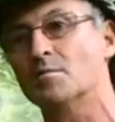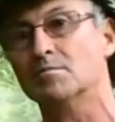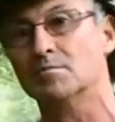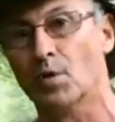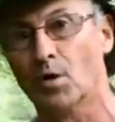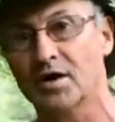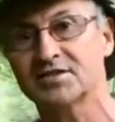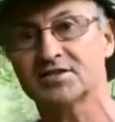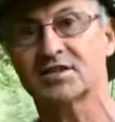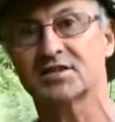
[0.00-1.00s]

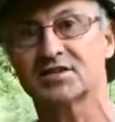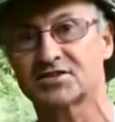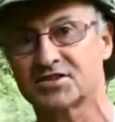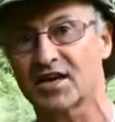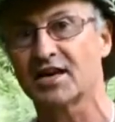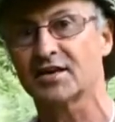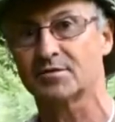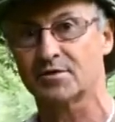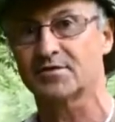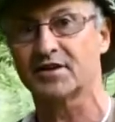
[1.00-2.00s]
moist, shaded
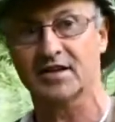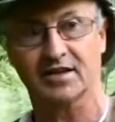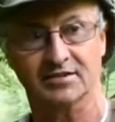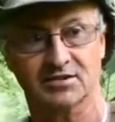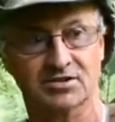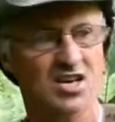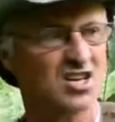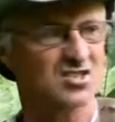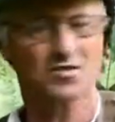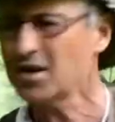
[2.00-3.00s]
ravines.
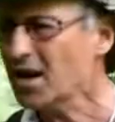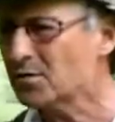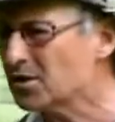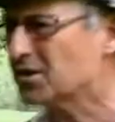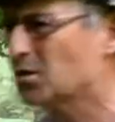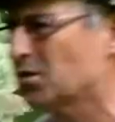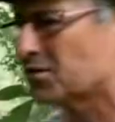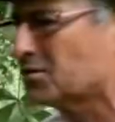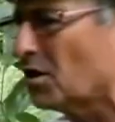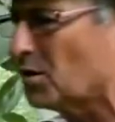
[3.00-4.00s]
So they're not really going to
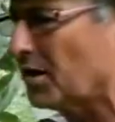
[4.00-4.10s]
grow